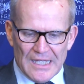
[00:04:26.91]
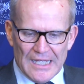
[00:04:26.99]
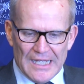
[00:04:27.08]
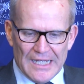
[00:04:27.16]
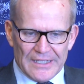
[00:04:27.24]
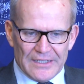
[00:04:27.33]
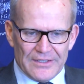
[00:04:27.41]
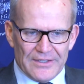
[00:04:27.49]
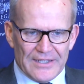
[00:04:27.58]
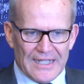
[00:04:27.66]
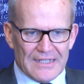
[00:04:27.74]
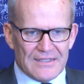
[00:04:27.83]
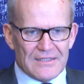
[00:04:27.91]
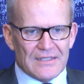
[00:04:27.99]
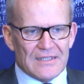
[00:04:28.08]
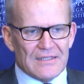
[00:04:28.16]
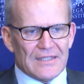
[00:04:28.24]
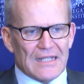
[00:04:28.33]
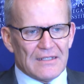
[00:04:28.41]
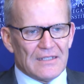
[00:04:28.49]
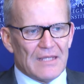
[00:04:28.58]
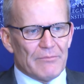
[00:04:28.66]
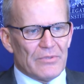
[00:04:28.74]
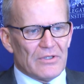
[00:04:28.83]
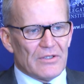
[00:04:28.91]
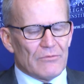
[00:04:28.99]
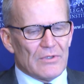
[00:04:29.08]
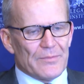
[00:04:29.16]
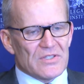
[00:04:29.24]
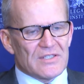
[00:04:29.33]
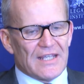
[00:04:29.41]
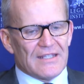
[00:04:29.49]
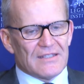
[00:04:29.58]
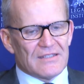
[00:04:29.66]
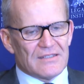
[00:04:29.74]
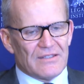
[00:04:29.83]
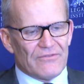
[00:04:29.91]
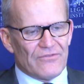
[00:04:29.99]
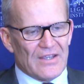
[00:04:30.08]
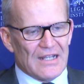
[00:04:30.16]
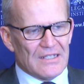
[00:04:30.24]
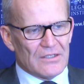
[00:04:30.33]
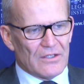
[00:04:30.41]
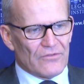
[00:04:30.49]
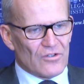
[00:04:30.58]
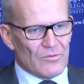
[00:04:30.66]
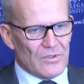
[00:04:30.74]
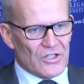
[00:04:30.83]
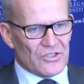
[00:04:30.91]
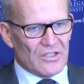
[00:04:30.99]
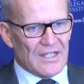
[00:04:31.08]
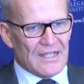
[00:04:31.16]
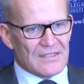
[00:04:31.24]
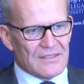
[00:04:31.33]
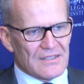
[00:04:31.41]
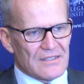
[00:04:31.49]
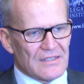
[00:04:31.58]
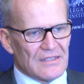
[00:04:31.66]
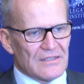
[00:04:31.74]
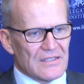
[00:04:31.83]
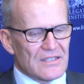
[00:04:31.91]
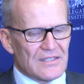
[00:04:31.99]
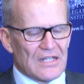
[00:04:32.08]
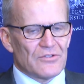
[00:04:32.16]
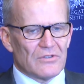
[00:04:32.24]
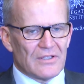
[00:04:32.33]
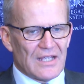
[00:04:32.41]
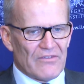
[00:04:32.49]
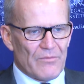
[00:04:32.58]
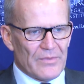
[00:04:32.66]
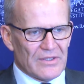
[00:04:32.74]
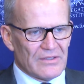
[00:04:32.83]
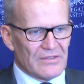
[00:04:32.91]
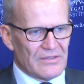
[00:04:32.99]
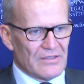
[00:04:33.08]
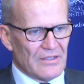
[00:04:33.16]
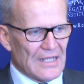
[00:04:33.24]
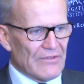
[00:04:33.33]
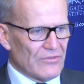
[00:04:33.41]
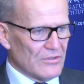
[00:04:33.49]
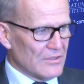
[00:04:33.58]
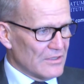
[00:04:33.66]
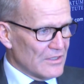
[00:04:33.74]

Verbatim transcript: And that, that number represents the value of commercial assets in the central government level.